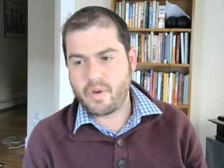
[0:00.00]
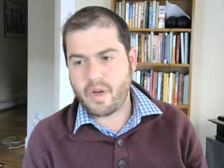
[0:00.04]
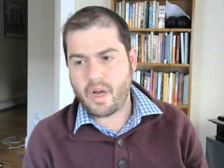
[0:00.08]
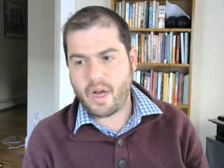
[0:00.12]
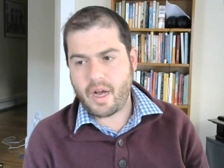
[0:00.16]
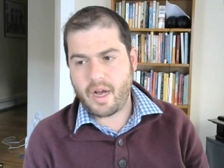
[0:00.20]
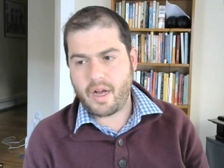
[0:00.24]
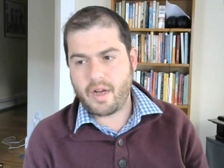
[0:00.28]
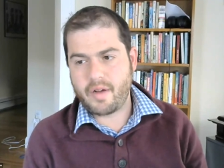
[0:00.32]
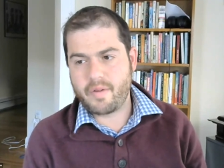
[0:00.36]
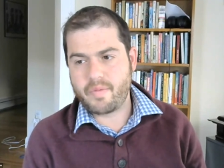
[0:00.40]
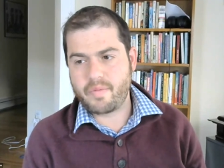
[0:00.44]

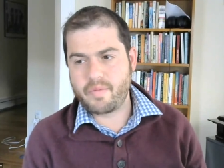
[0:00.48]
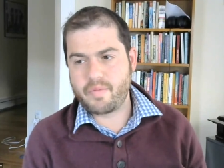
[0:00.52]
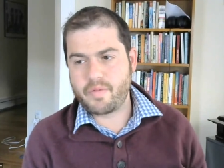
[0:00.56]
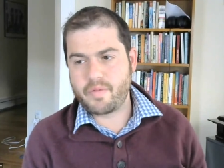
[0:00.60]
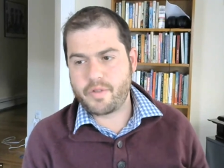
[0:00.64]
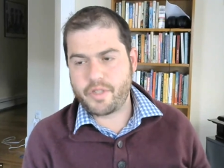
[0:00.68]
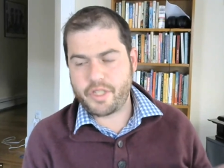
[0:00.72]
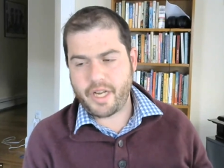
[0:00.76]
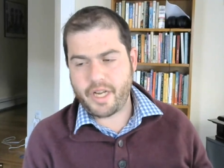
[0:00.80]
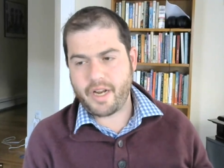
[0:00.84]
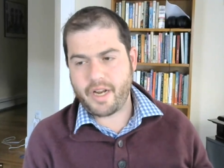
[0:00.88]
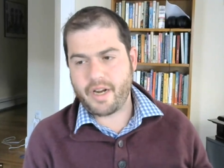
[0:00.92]
uh,
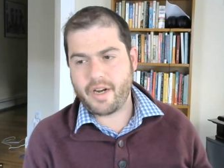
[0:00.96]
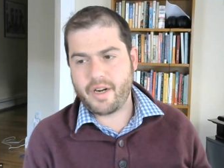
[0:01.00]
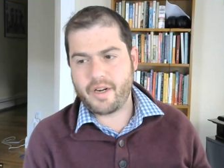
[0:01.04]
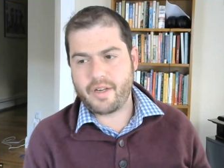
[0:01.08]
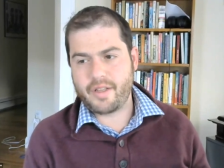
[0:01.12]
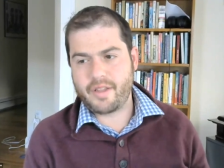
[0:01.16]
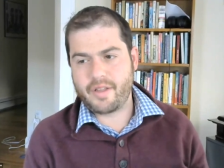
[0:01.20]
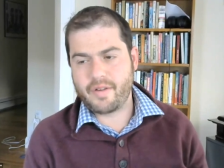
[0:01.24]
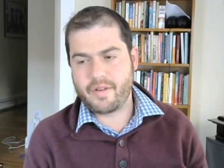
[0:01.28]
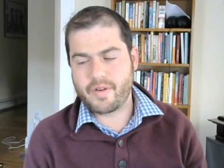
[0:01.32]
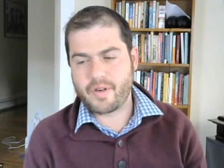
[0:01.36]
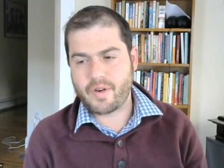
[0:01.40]

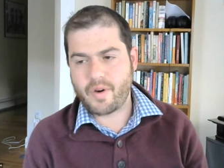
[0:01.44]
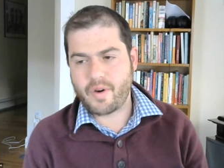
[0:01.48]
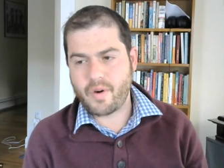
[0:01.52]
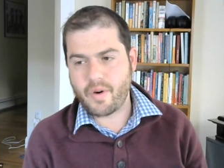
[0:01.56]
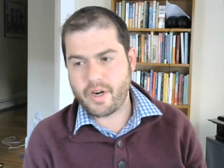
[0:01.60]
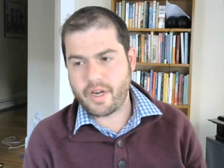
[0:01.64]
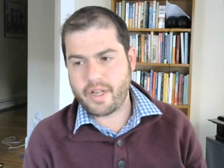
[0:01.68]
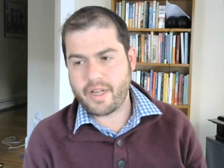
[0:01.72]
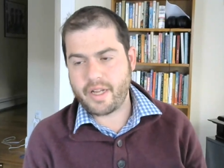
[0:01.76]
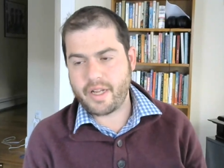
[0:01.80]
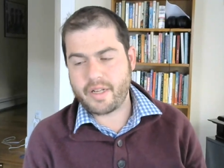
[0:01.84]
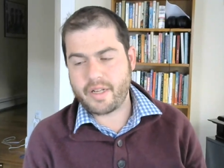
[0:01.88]
share the
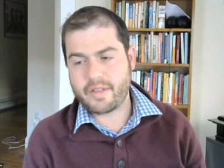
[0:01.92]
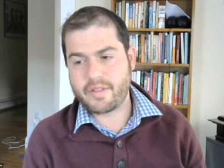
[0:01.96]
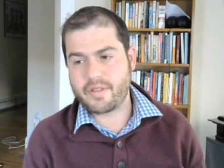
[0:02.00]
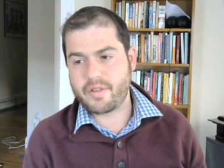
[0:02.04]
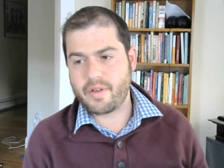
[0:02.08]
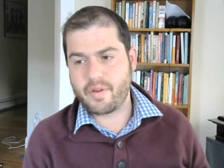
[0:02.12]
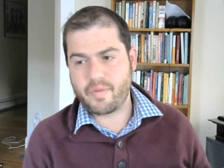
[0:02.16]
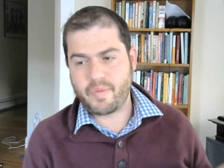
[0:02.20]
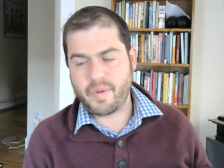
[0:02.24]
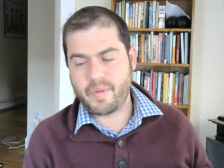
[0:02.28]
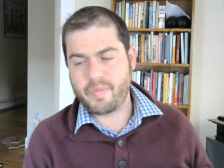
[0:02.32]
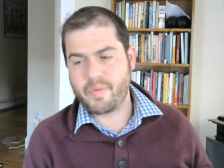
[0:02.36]
recording, and
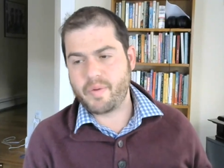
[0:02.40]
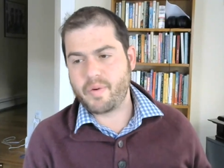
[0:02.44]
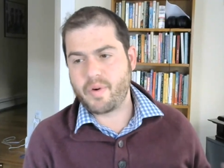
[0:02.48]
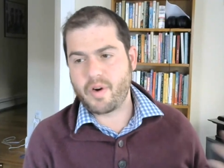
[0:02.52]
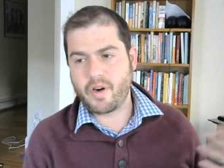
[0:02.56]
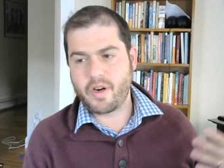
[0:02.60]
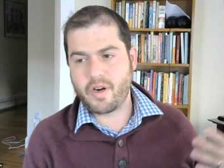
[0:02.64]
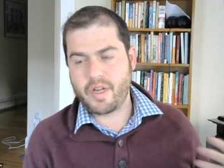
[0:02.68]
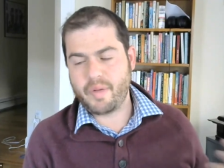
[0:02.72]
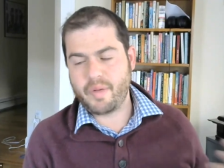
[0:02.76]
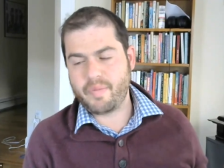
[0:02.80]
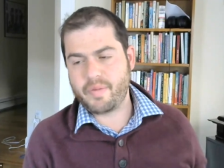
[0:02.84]
so people
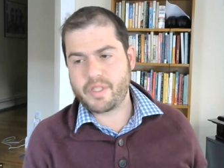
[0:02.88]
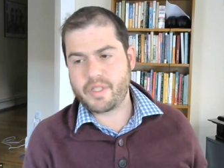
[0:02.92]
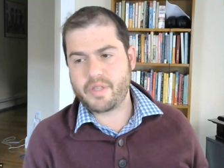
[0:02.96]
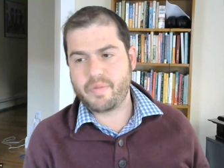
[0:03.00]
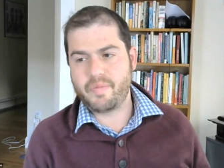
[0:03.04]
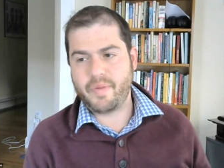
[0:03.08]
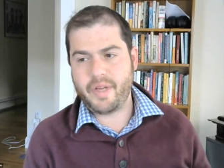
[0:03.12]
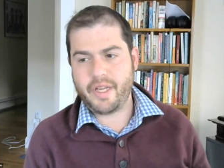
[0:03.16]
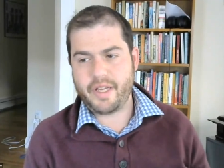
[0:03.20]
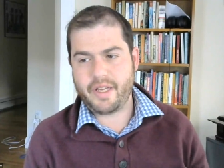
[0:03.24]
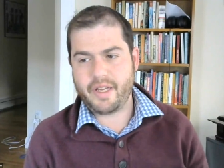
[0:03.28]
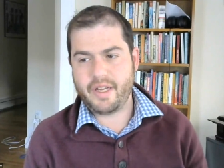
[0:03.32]
aren't able
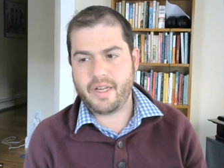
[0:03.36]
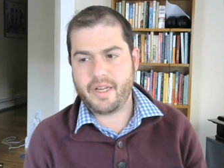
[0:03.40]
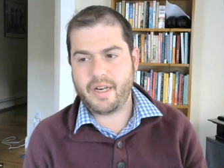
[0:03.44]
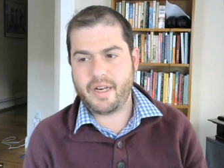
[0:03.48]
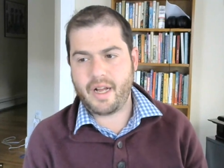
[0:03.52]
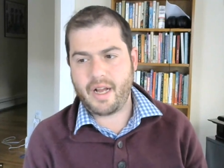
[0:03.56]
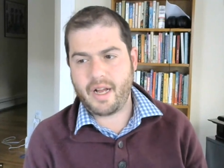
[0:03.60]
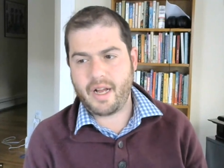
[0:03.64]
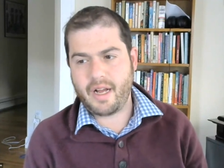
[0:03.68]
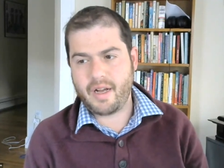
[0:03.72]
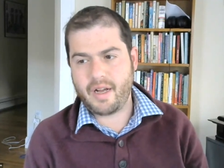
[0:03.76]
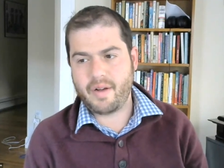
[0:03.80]
to make it,
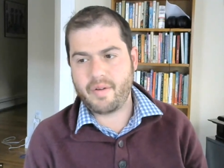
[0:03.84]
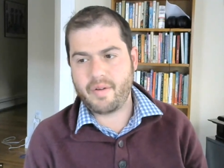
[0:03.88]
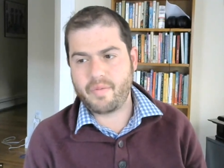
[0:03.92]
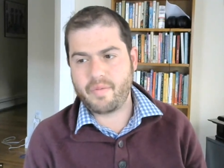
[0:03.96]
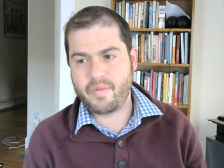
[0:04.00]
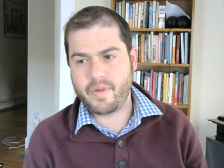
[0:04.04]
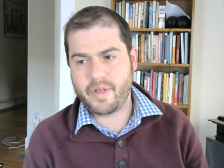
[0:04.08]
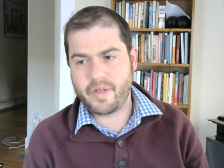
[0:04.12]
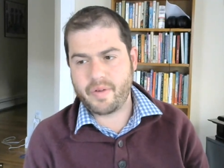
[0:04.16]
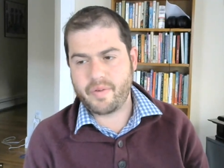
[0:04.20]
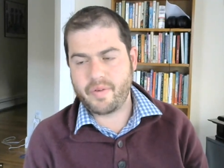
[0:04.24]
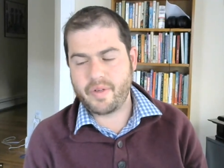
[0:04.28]
uh,
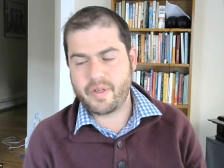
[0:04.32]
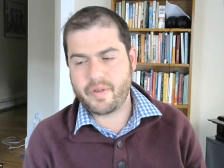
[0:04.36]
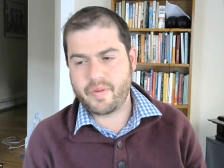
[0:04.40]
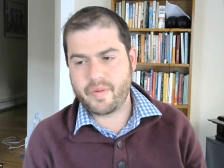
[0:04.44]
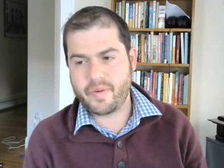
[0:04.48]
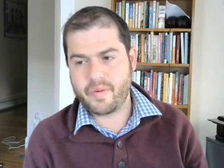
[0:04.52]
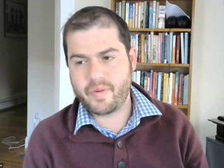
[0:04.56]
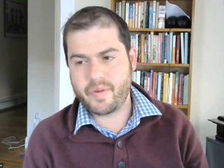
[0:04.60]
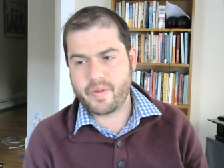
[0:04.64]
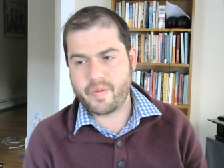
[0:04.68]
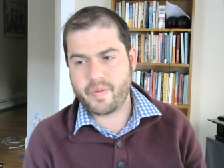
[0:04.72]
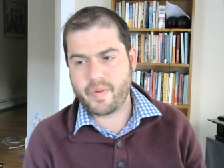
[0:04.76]
we, we,
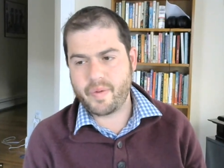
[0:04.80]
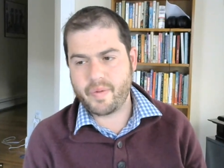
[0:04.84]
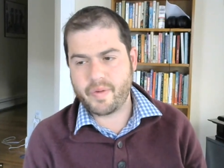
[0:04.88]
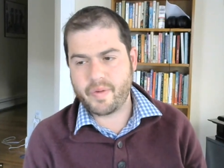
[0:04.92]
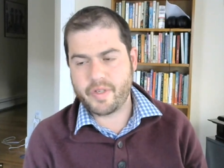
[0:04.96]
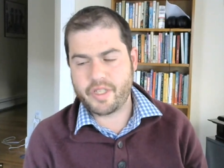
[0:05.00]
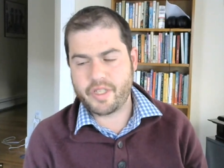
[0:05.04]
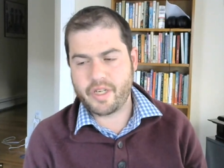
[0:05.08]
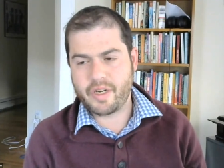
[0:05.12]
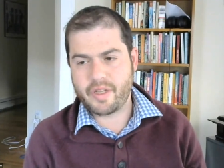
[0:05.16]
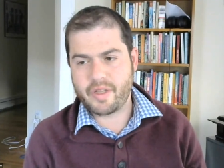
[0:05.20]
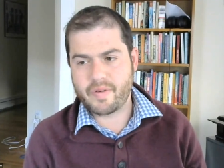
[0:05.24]
we will
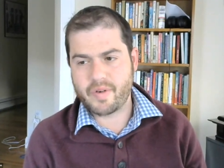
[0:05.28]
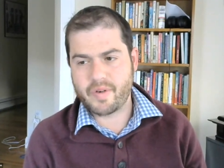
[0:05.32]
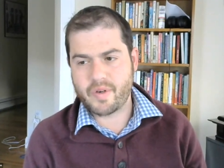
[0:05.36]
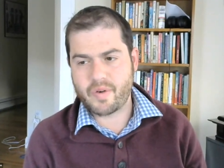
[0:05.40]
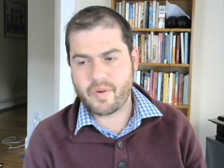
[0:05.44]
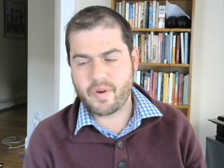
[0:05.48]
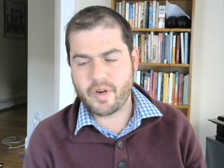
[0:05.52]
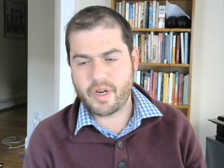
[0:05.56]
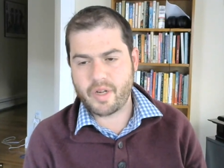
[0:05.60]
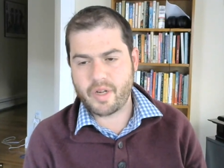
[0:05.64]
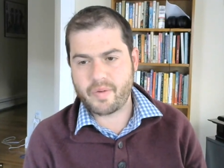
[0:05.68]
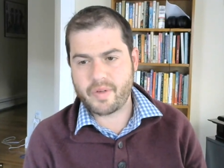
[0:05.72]
share the
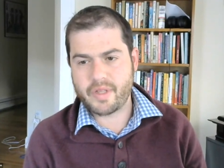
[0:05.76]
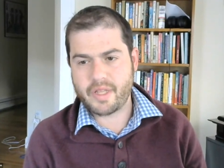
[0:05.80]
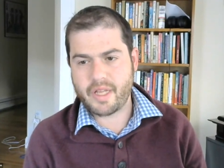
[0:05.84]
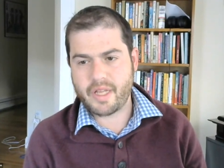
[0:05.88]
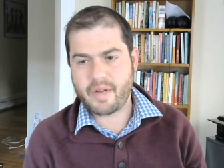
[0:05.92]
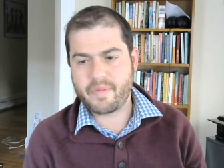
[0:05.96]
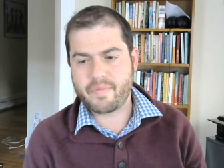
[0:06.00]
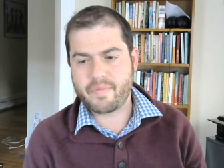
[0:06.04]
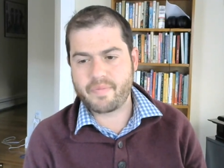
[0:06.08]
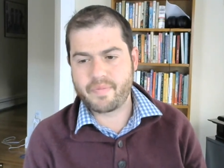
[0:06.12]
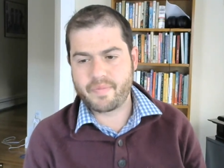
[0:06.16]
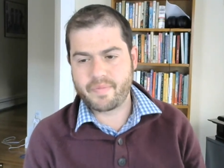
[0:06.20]
recording with
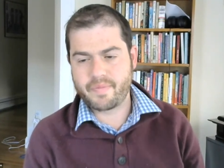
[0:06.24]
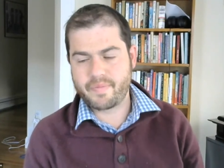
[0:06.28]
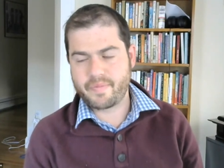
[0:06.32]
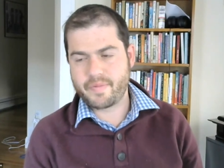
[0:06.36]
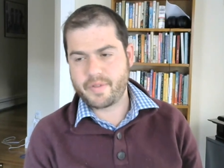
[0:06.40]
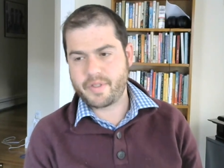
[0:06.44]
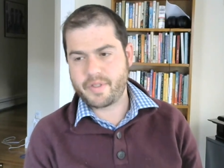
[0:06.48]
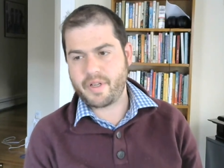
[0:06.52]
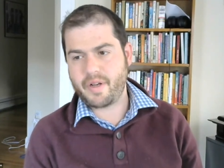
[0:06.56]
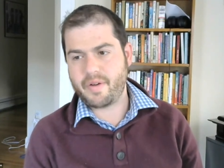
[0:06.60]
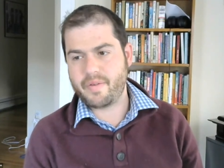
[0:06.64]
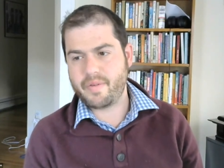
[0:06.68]
them.
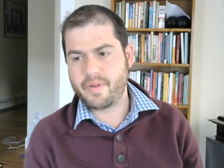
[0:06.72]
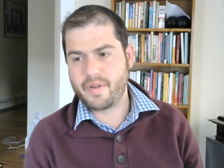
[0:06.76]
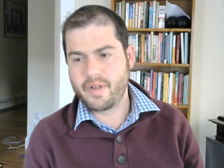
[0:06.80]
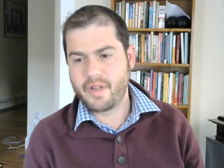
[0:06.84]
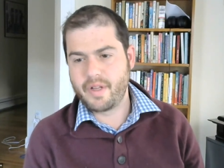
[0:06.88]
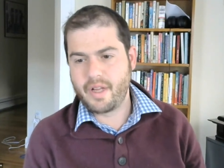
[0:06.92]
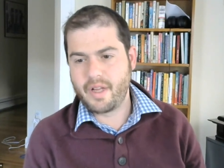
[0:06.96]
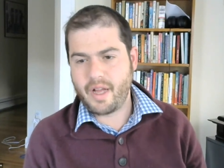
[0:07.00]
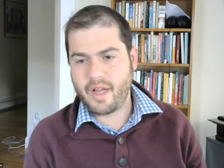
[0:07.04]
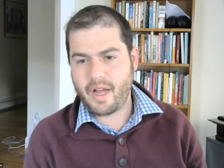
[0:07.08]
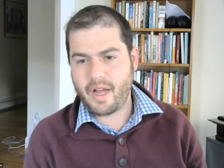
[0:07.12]
So.